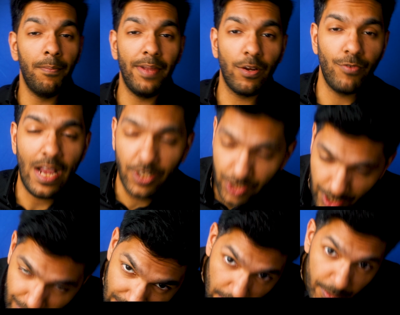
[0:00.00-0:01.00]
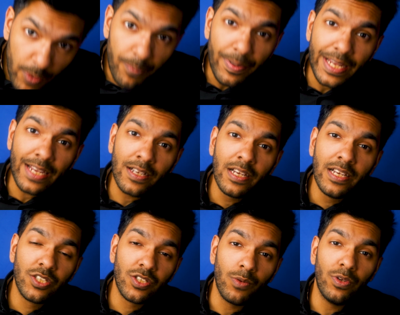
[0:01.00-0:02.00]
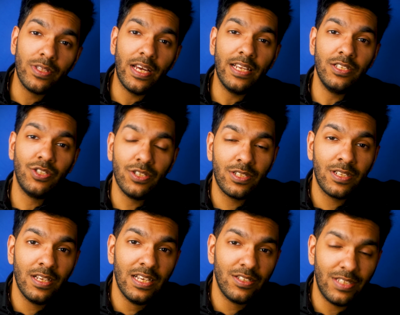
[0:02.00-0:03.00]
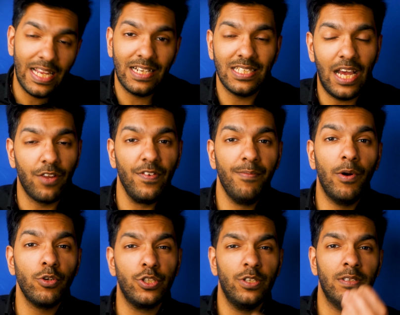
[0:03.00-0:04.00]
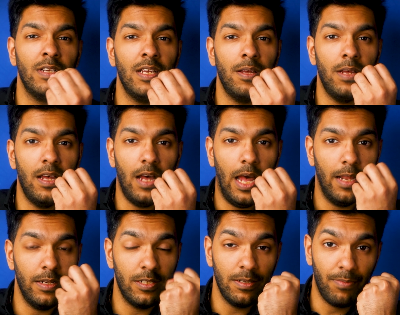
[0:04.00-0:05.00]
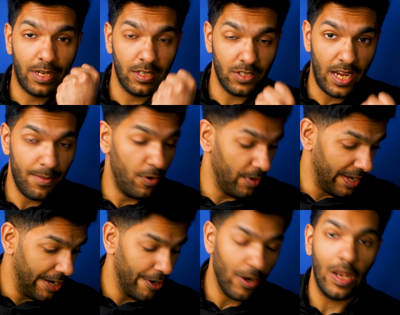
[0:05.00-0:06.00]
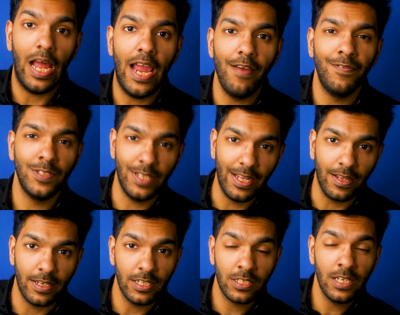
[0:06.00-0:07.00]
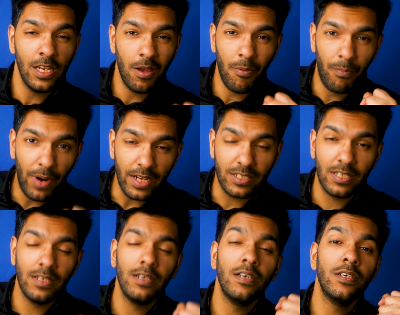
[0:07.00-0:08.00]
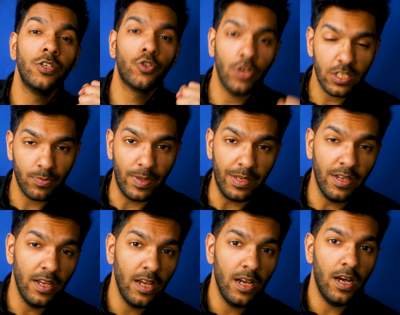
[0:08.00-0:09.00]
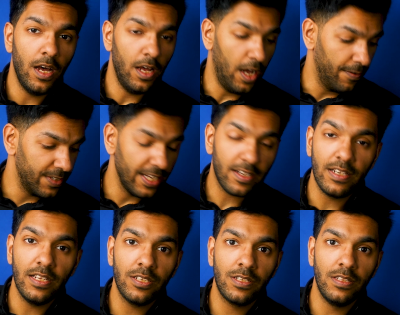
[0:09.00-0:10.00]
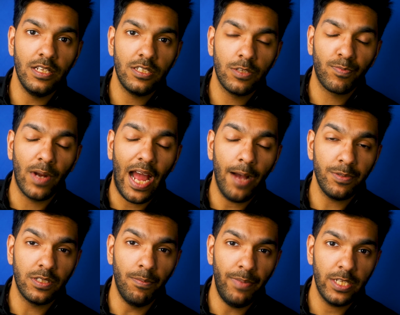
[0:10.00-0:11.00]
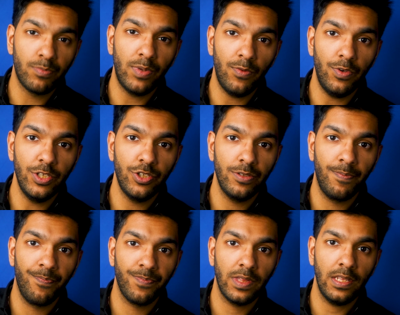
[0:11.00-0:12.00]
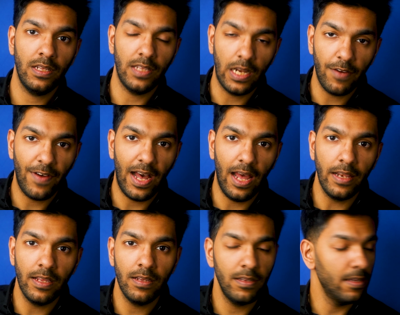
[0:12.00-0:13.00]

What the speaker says: being reactionary, and I'm not being someone that is just saying this out of emotion and because I am over here live saying this. But trust me, I've taken this. This is perhaps the best beverage that I've had